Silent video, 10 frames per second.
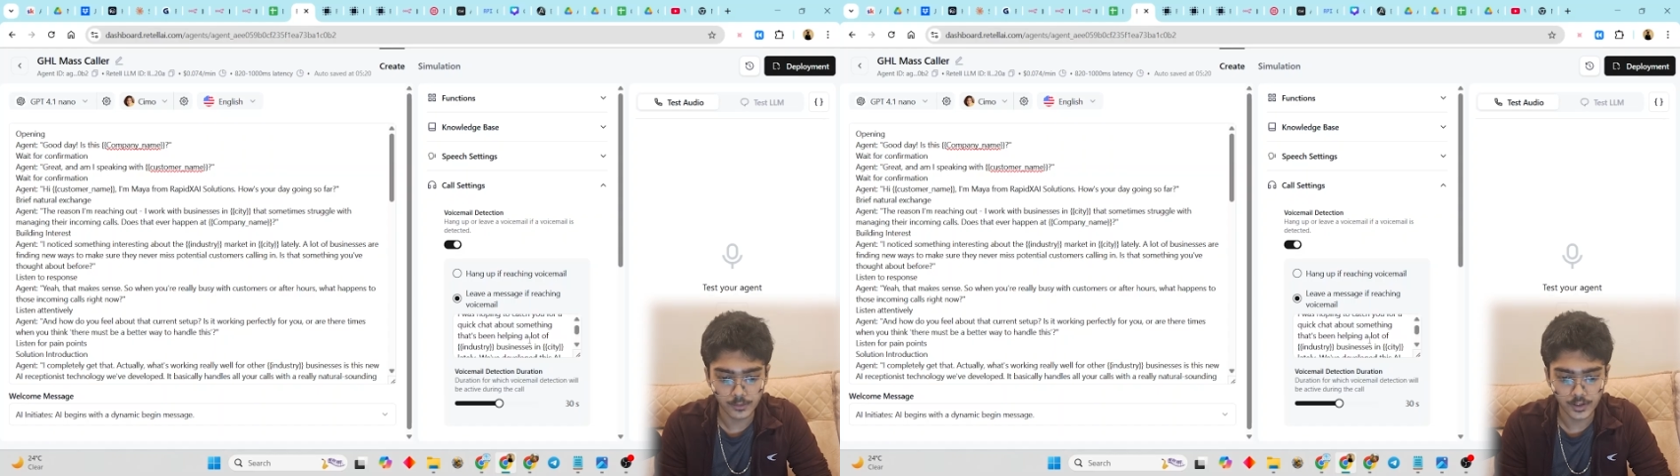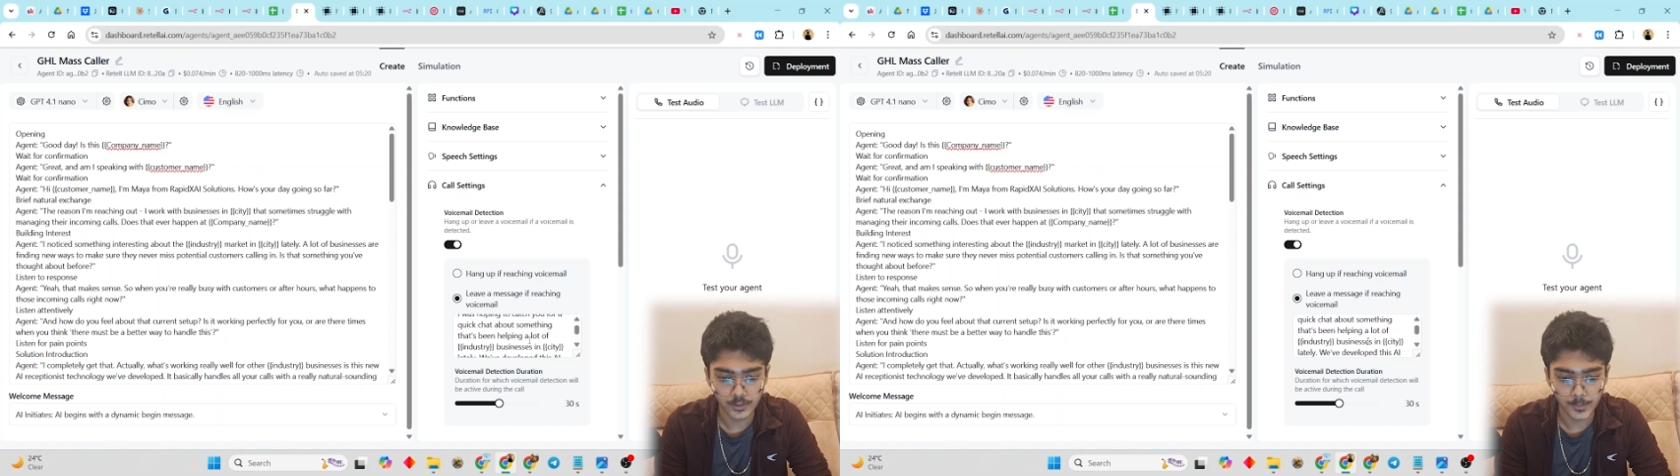
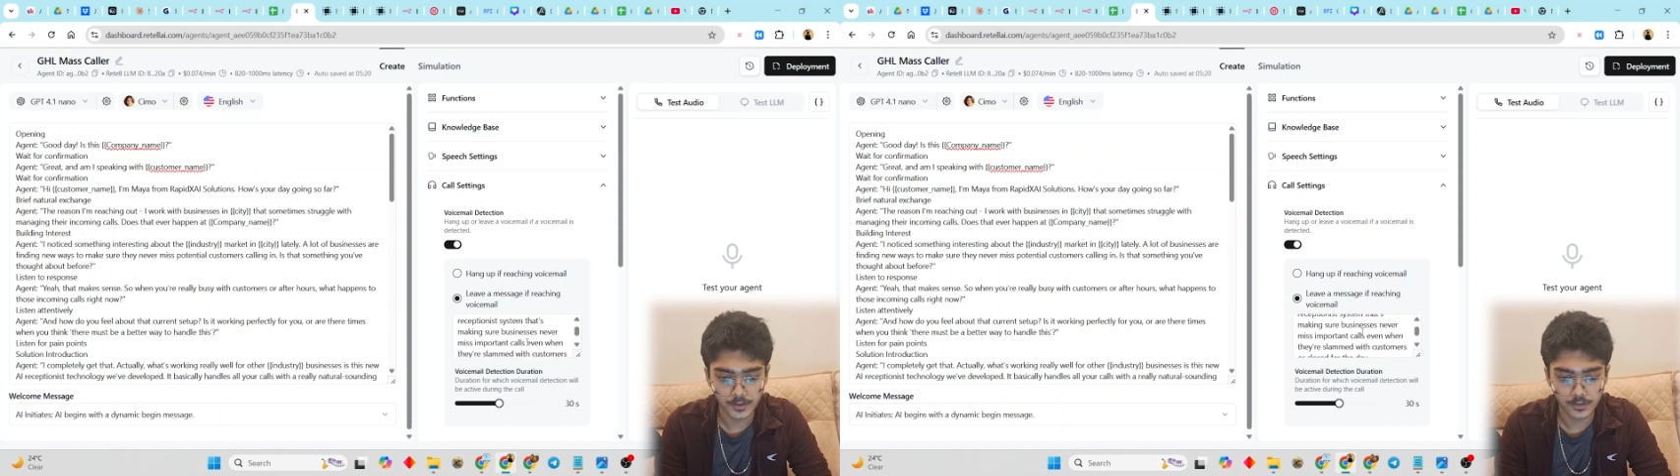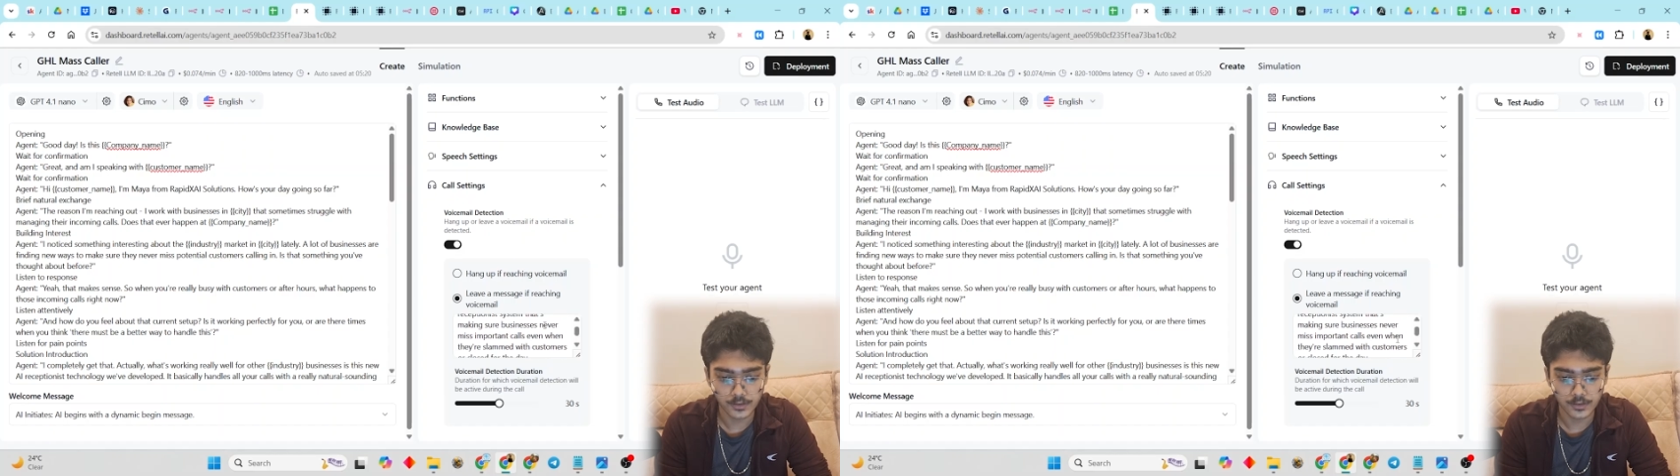There's been
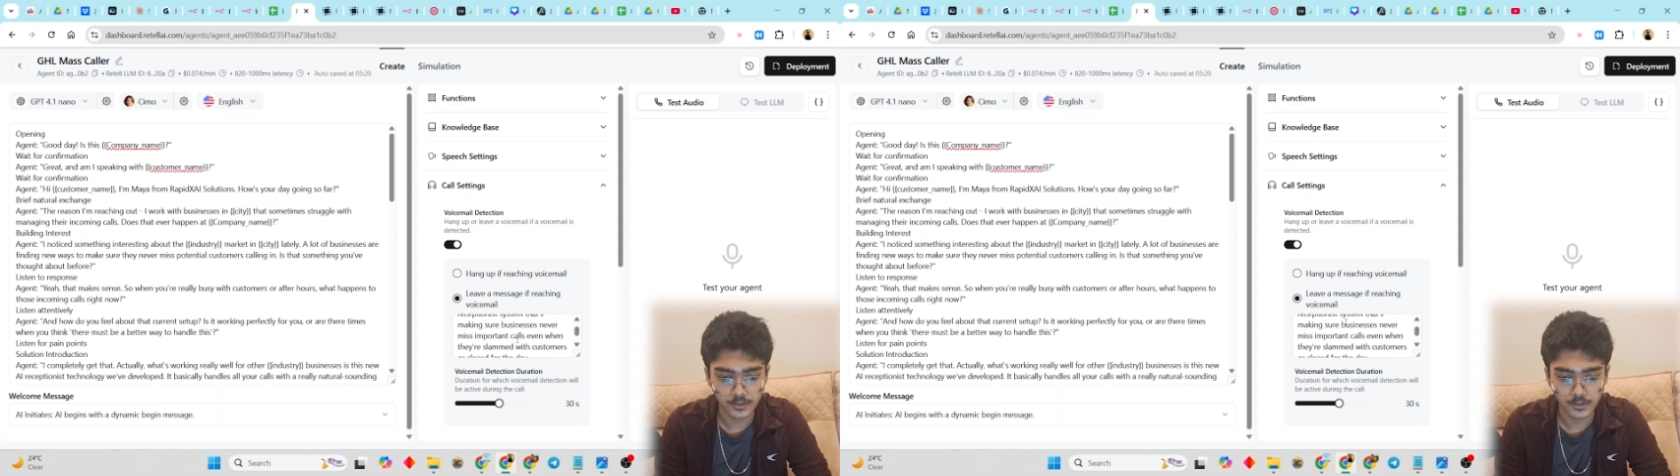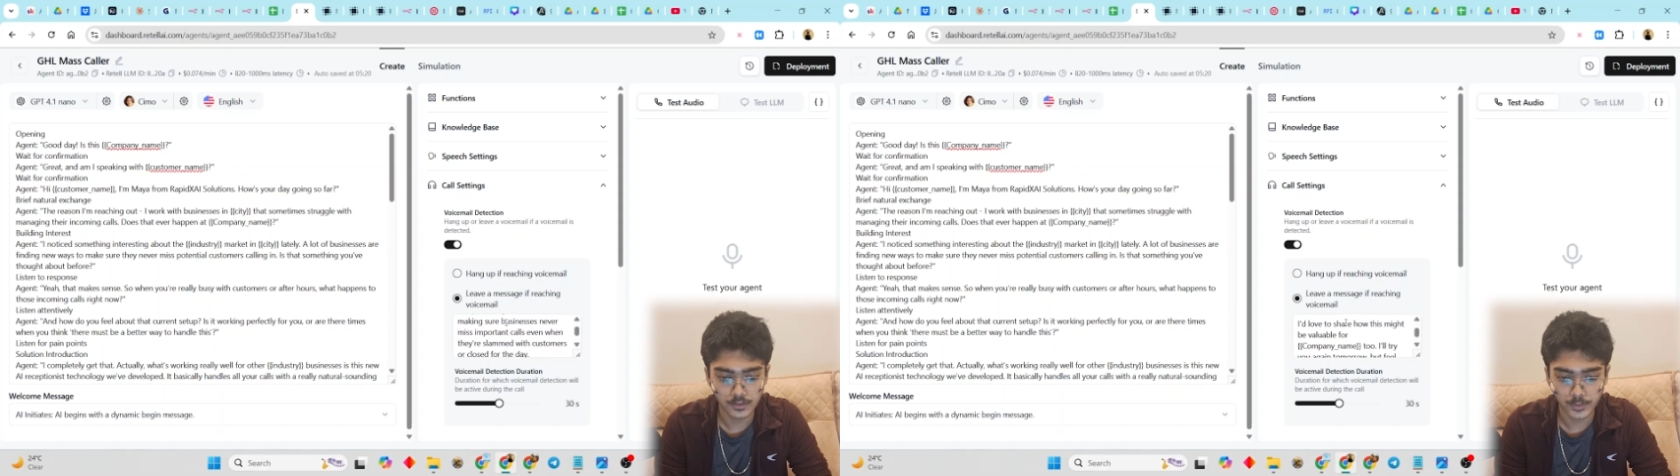
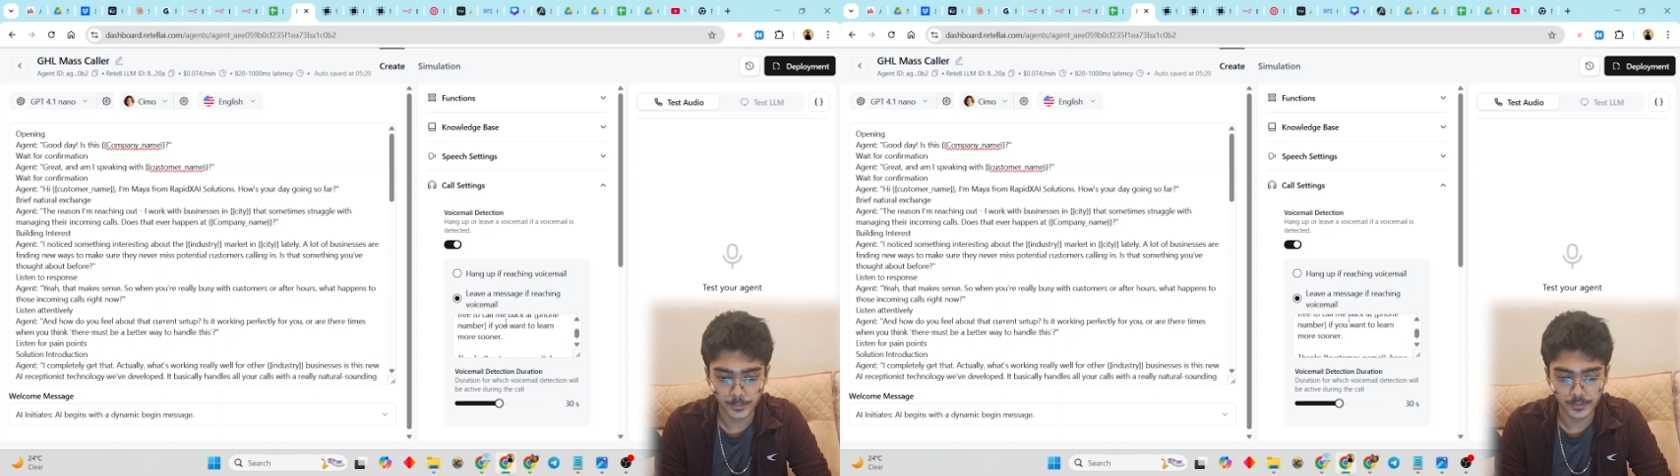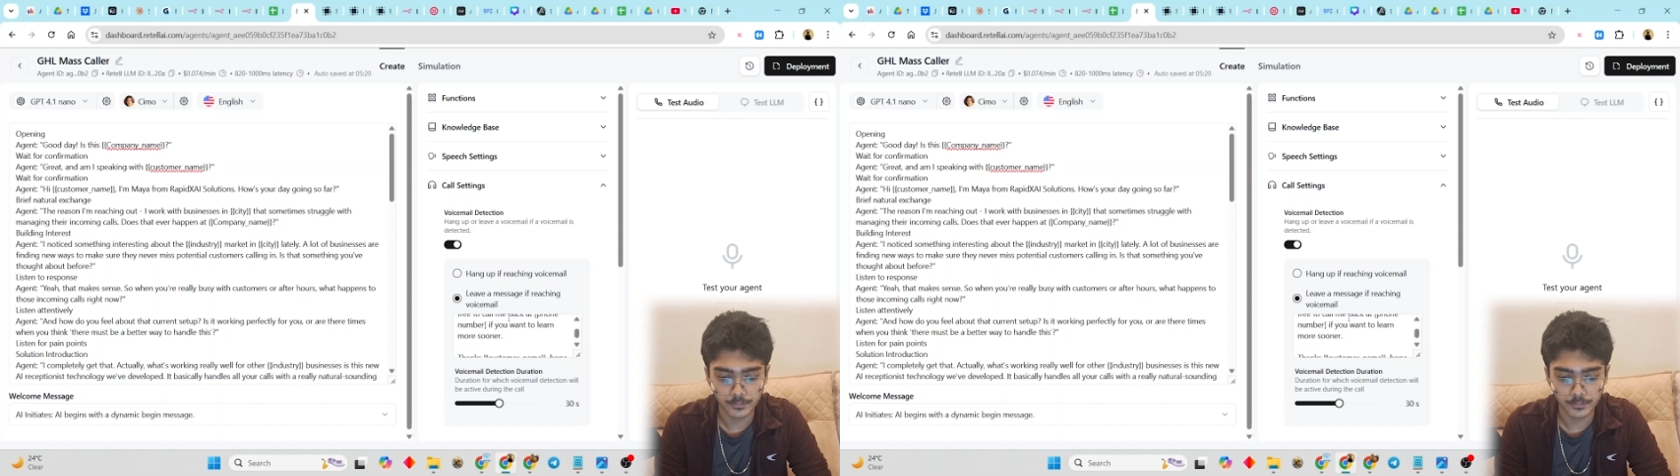some